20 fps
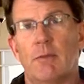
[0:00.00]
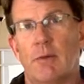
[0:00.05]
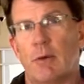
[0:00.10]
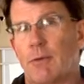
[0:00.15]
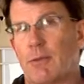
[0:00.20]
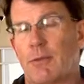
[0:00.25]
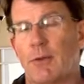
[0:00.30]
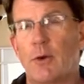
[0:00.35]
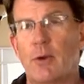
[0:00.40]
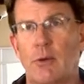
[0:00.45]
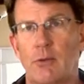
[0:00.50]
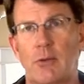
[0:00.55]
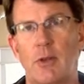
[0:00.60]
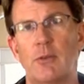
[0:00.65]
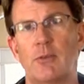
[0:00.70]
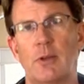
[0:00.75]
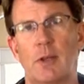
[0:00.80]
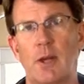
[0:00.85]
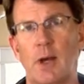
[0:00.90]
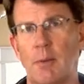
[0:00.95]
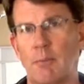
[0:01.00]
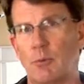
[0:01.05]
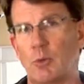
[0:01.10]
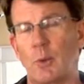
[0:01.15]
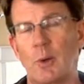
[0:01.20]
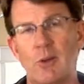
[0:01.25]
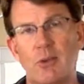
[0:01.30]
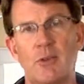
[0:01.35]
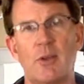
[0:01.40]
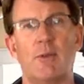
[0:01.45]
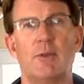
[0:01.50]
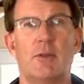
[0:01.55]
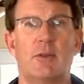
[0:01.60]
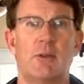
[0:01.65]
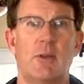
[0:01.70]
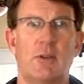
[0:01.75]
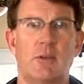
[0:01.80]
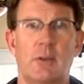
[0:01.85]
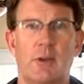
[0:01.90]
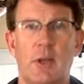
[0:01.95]
They're 30 cents a cup, 27
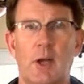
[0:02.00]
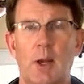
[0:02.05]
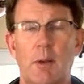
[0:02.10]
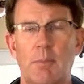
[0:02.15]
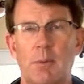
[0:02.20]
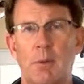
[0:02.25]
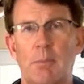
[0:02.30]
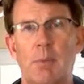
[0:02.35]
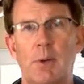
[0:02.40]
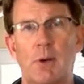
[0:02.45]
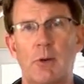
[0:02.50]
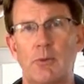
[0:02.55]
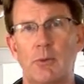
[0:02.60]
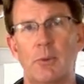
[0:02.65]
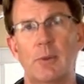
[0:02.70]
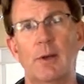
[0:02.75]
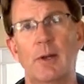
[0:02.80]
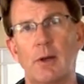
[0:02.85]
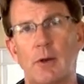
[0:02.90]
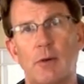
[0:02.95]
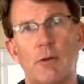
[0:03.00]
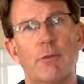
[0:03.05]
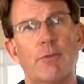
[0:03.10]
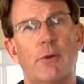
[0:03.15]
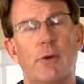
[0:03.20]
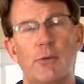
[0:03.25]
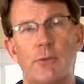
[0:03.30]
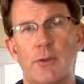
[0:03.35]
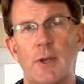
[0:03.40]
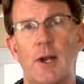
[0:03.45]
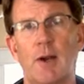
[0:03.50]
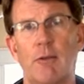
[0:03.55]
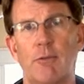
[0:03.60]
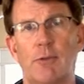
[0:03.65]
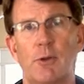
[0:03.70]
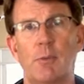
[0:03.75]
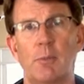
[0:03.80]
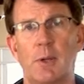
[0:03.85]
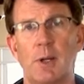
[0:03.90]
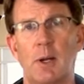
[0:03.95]
cents a cup compared to a nickel for a
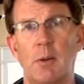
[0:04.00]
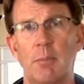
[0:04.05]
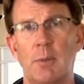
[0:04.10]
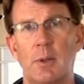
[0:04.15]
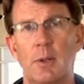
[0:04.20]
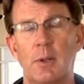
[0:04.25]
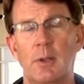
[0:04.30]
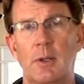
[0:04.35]
styrofoam cup.